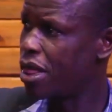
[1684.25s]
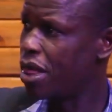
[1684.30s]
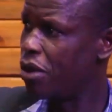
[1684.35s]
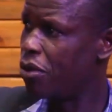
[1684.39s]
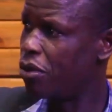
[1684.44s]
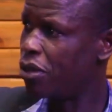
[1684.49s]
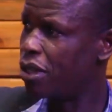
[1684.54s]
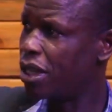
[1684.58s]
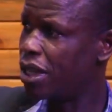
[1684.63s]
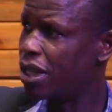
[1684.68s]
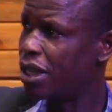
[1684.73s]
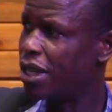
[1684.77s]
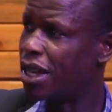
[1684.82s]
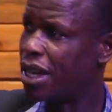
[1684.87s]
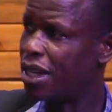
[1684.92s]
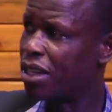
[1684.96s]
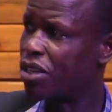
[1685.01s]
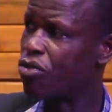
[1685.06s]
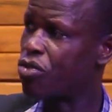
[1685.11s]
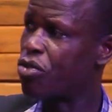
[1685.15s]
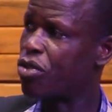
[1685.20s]
They will take
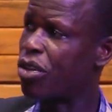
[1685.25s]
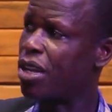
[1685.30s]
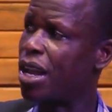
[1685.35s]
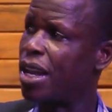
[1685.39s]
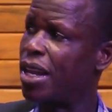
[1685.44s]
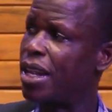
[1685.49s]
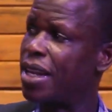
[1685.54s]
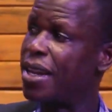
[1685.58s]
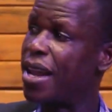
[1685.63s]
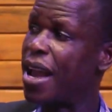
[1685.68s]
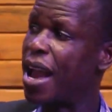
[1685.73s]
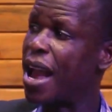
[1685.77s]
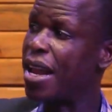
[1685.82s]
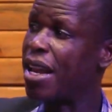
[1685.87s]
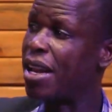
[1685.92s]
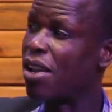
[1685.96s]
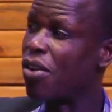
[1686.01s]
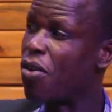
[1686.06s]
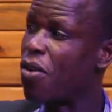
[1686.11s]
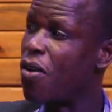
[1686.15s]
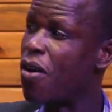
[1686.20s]
that raw talent and
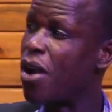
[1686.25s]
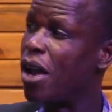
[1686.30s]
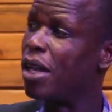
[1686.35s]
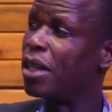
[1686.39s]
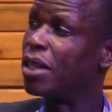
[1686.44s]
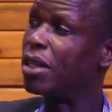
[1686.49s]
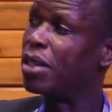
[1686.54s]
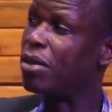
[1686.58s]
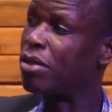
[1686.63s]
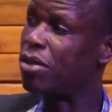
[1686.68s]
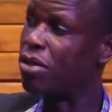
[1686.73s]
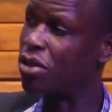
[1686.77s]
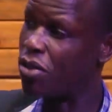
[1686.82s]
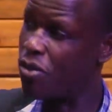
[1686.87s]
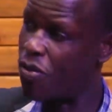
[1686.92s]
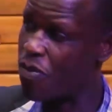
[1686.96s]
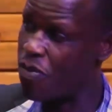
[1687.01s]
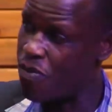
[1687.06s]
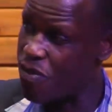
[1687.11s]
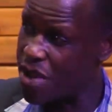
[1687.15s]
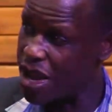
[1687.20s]
go
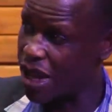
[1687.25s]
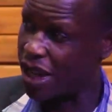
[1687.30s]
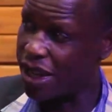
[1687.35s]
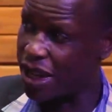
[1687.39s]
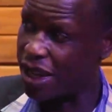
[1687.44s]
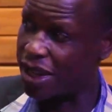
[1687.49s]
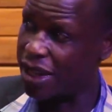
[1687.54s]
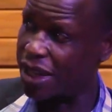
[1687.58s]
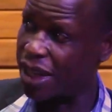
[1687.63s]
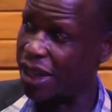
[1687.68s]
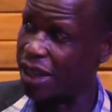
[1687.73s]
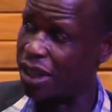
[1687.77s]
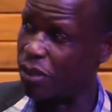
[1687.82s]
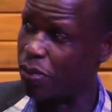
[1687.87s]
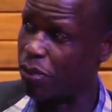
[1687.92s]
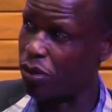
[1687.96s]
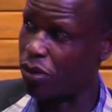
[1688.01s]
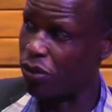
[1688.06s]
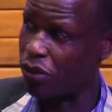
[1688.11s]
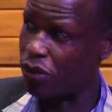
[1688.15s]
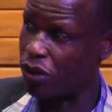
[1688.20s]
and make that talent
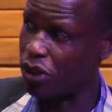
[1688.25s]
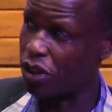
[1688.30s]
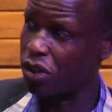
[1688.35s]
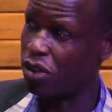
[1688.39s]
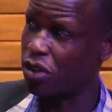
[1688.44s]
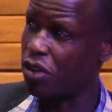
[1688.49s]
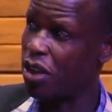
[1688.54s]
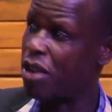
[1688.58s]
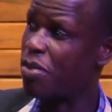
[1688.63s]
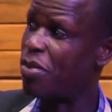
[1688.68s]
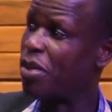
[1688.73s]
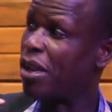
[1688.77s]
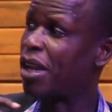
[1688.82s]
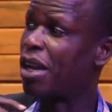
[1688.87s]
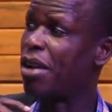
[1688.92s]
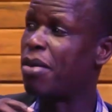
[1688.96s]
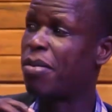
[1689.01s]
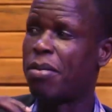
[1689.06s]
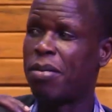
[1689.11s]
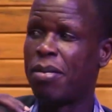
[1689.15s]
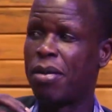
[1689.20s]
professional and
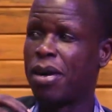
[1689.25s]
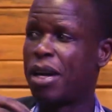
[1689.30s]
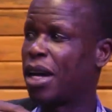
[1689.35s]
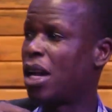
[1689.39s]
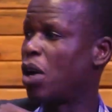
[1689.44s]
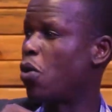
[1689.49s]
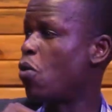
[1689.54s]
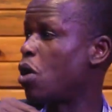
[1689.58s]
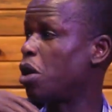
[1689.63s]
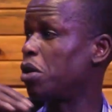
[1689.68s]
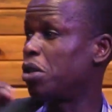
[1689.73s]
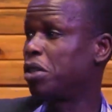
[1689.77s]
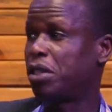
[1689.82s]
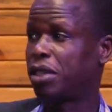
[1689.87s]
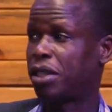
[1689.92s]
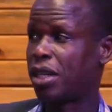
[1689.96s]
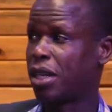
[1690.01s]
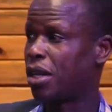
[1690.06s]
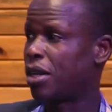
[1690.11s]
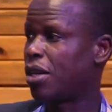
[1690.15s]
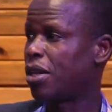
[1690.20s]
become a world
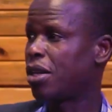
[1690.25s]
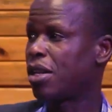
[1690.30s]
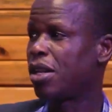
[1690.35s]
star.